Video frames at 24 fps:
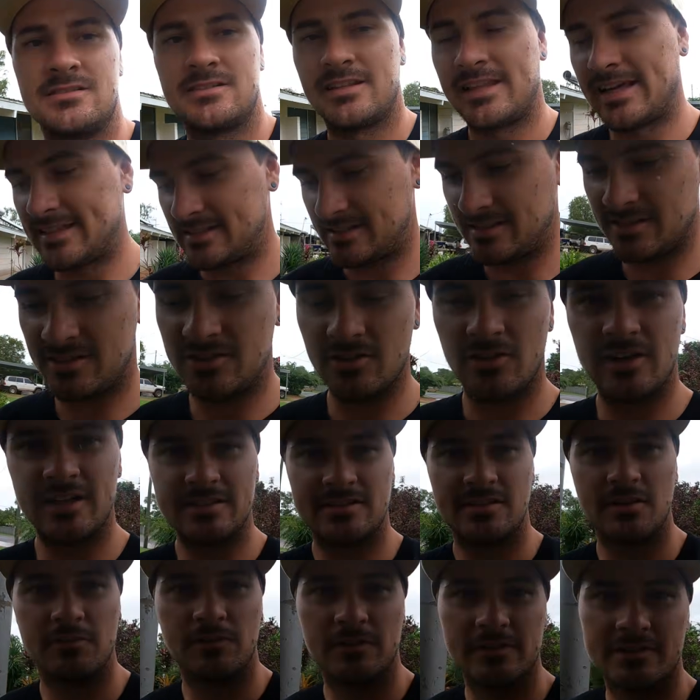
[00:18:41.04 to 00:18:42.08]
So that's the
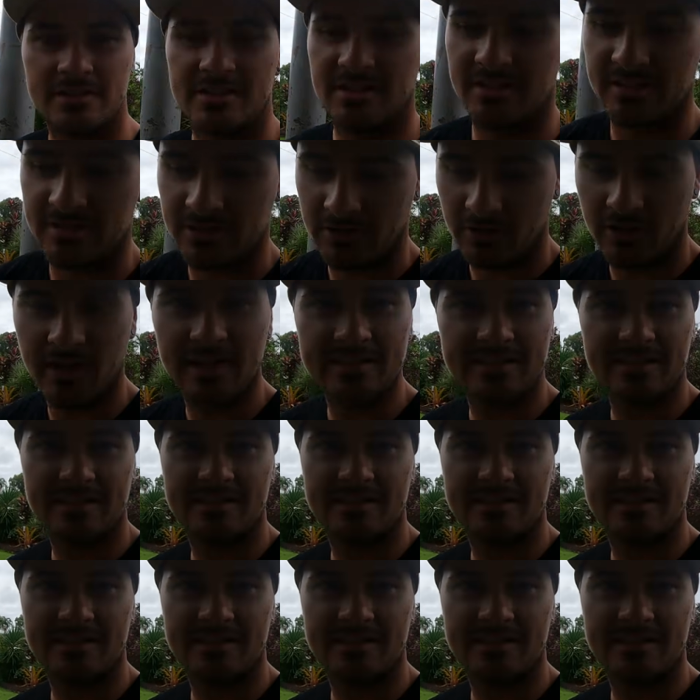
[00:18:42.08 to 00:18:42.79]
size difference in the tyres.